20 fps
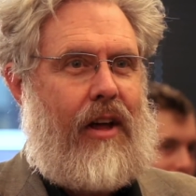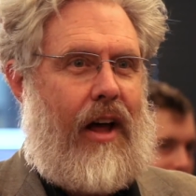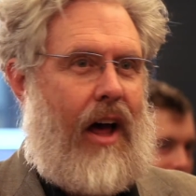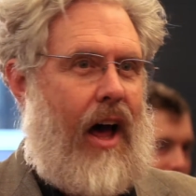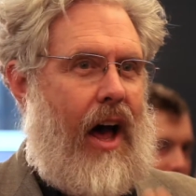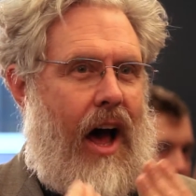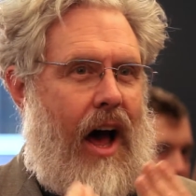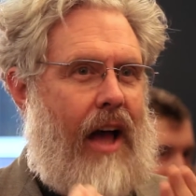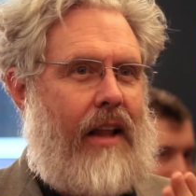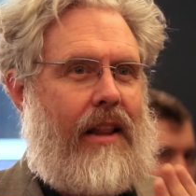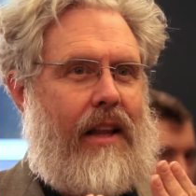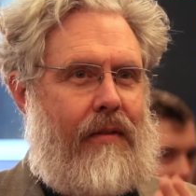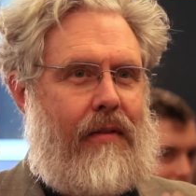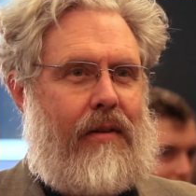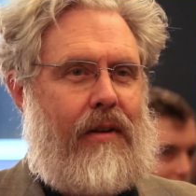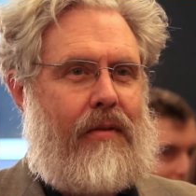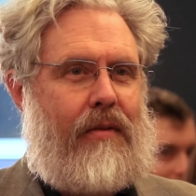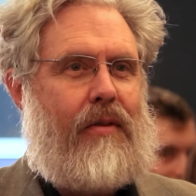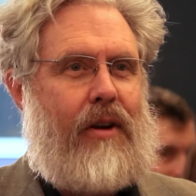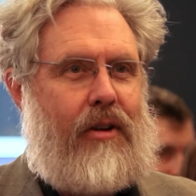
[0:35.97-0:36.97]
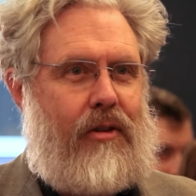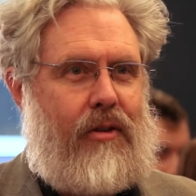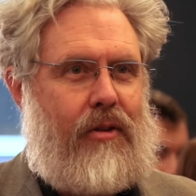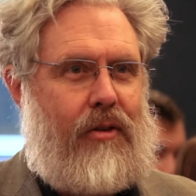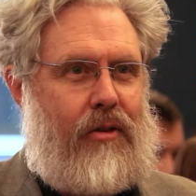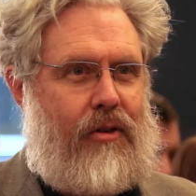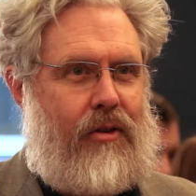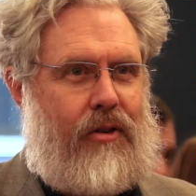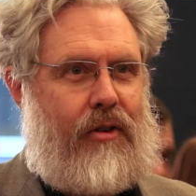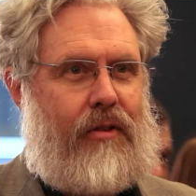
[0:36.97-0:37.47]
high level of
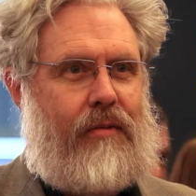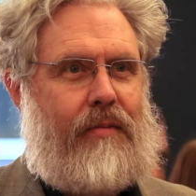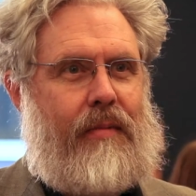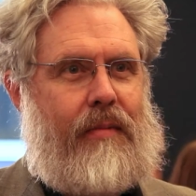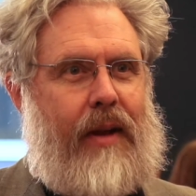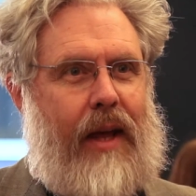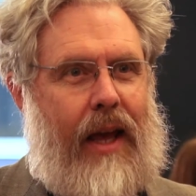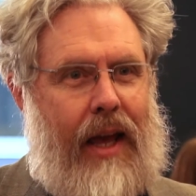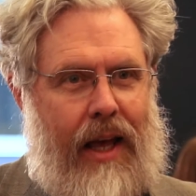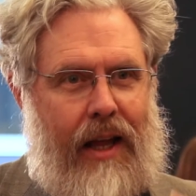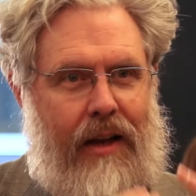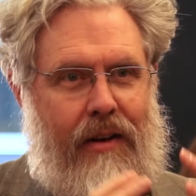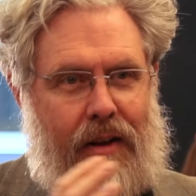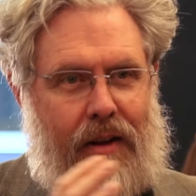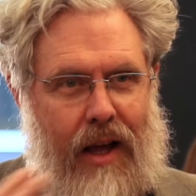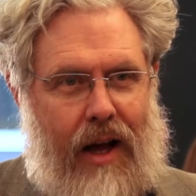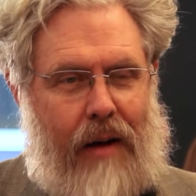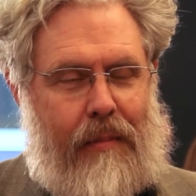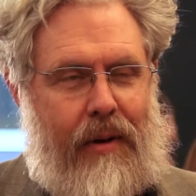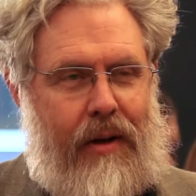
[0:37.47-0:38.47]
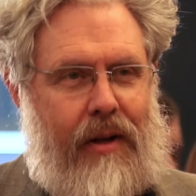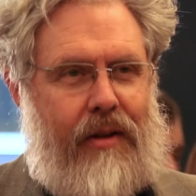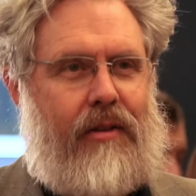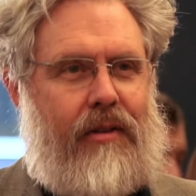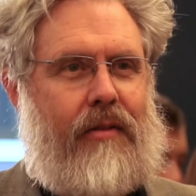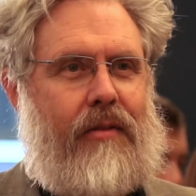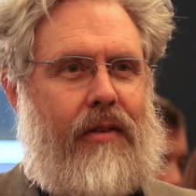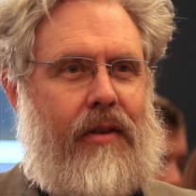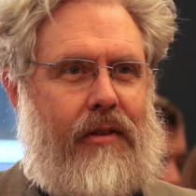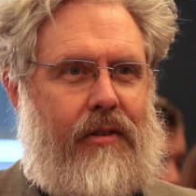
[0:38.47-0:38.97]
resolution and
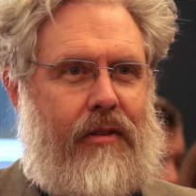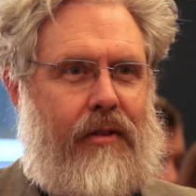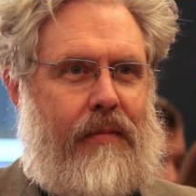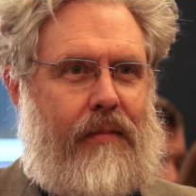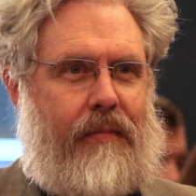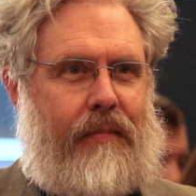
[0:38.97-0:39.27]
comprehensiveness.